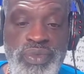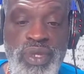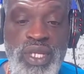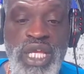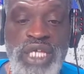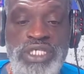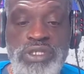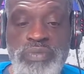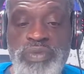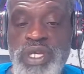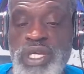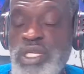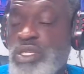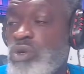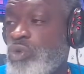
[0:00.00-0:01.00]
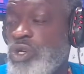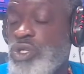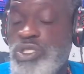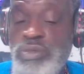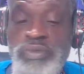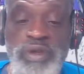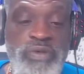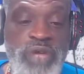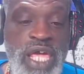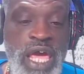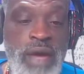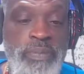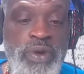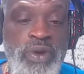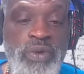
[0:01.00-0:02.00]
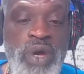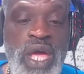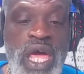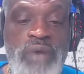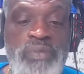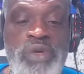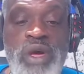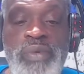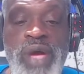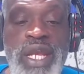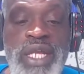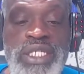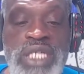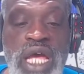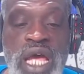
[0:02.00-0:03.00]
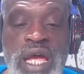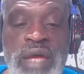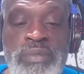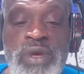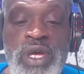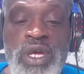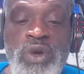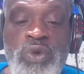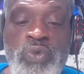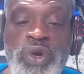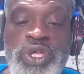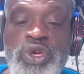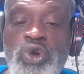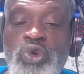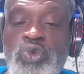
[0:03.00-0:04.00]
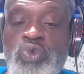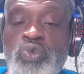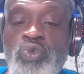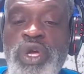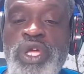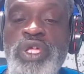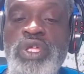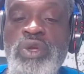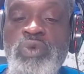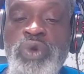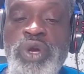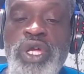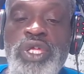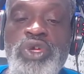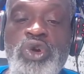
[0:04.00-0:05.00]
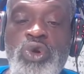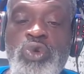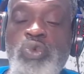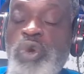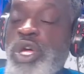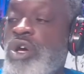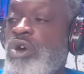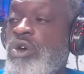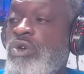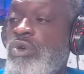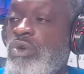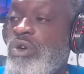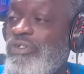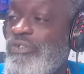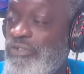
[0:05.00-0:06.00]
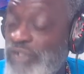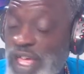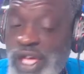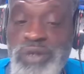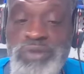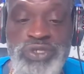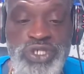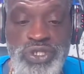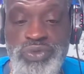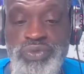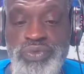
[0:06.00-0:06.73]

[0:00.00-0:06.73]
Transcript: That should be the will should be capital. Have you ever had a time when your when when your will failed you?